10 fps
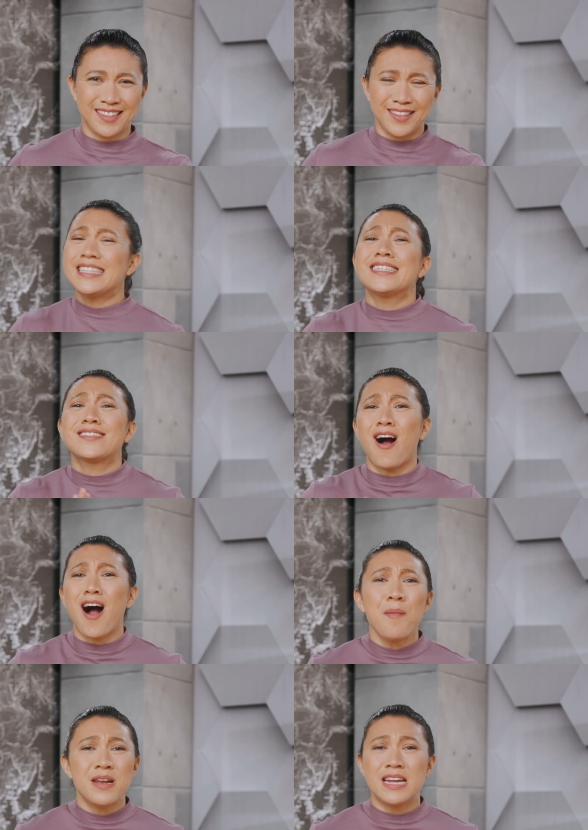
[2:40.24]
This is
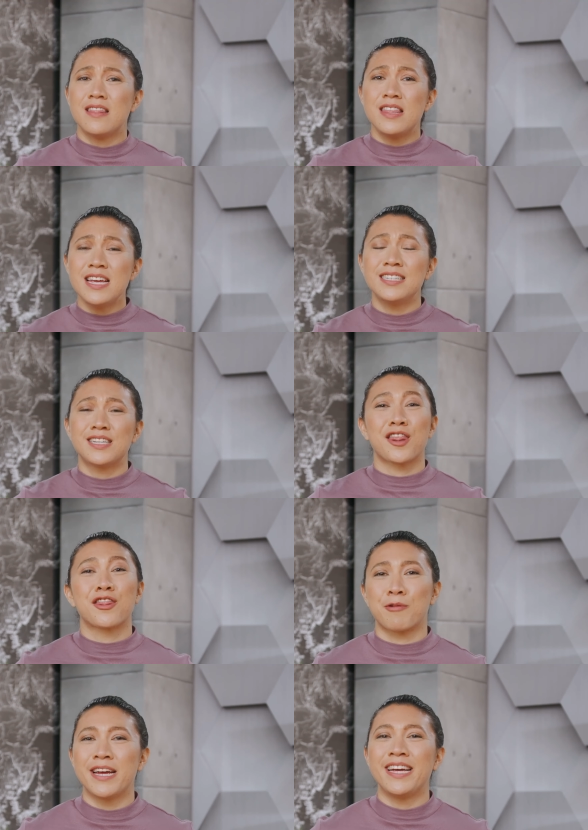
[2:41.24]
common in these
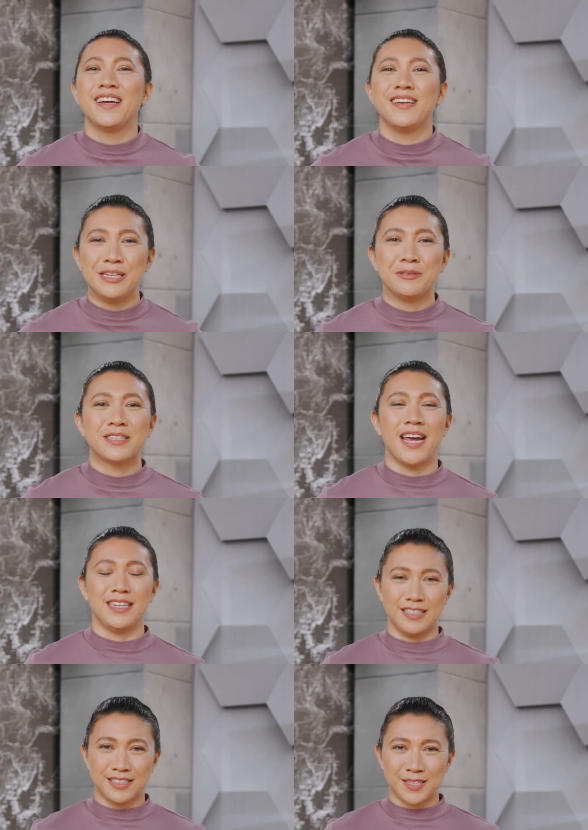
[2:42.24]
three use
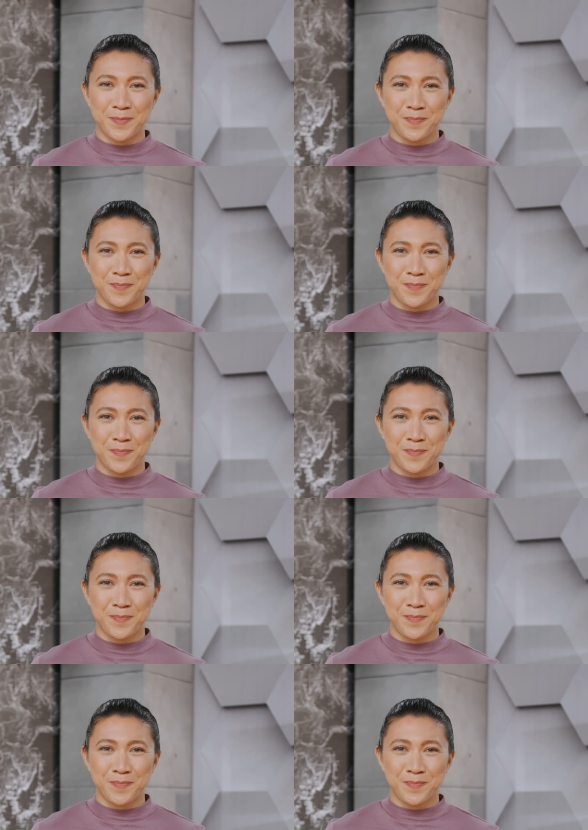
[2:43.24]
cases.